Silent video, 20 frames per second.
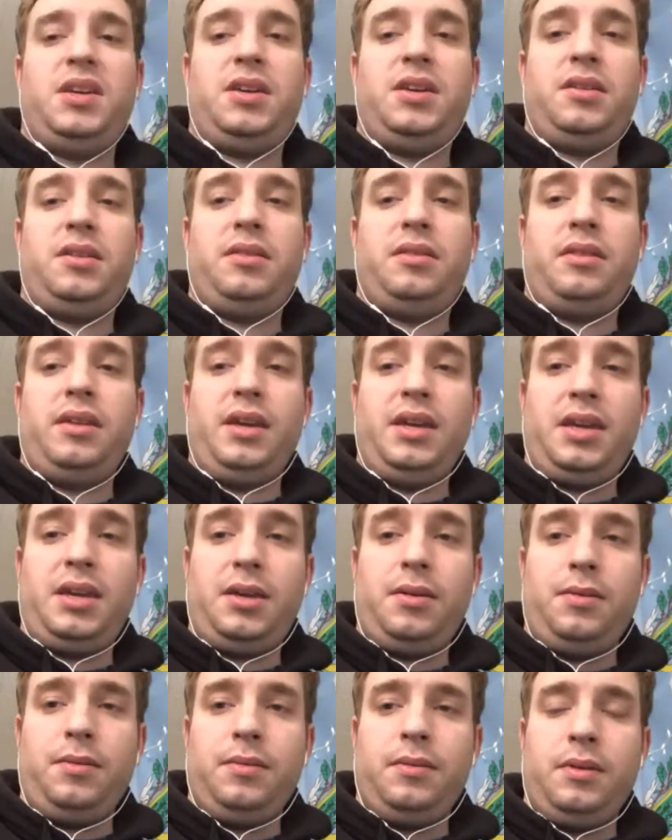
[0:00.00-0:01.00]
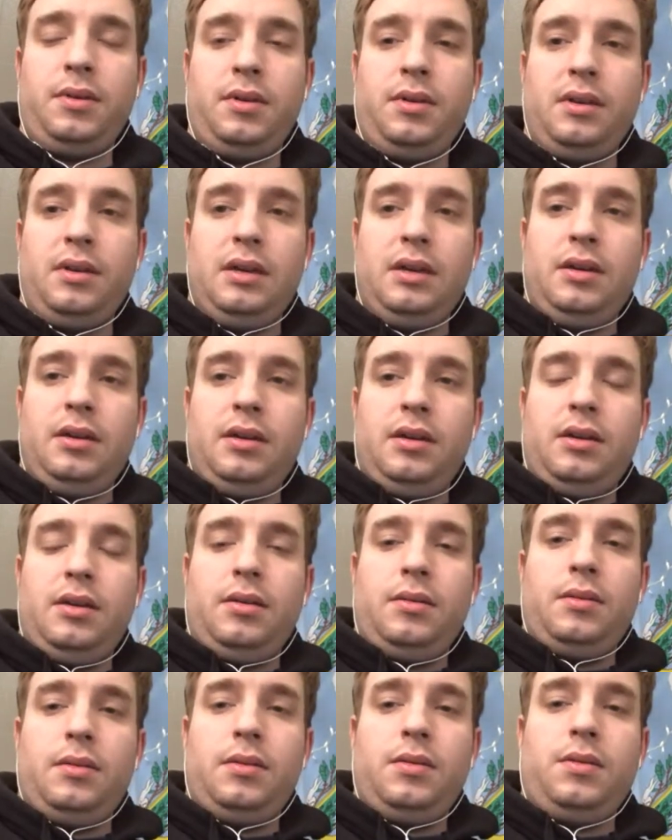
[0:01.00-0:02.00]
good, thank you.
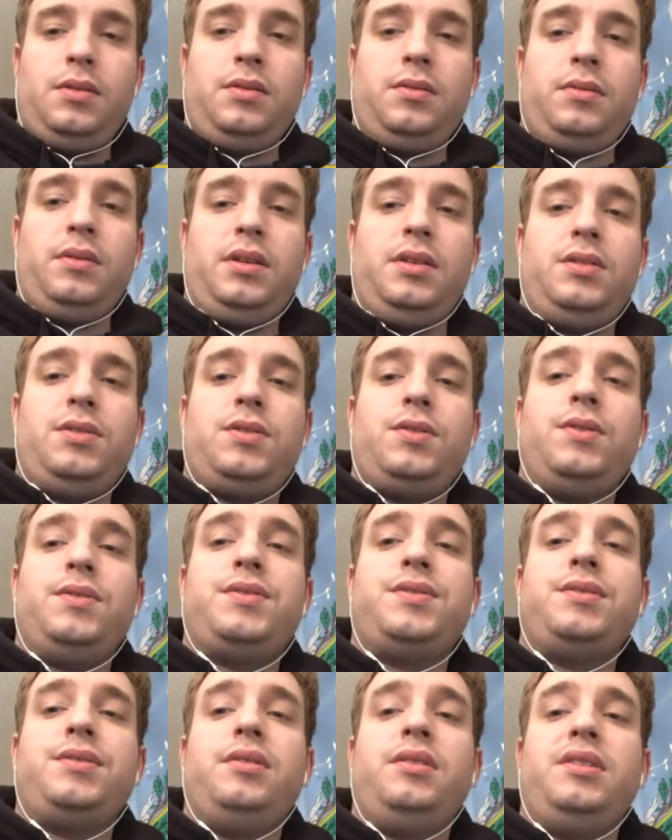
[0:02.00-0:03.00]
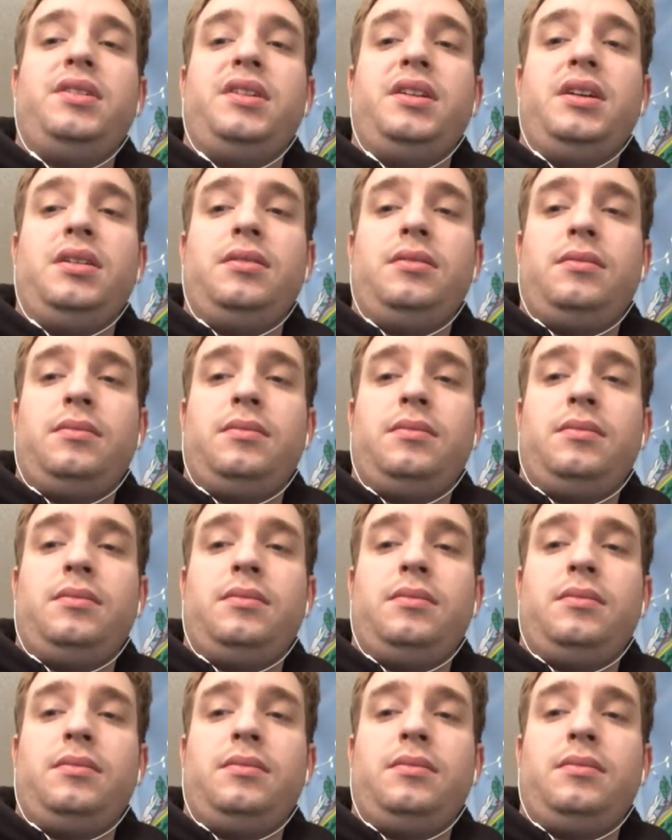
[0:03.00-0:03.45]
I'm going to read a short story tonight.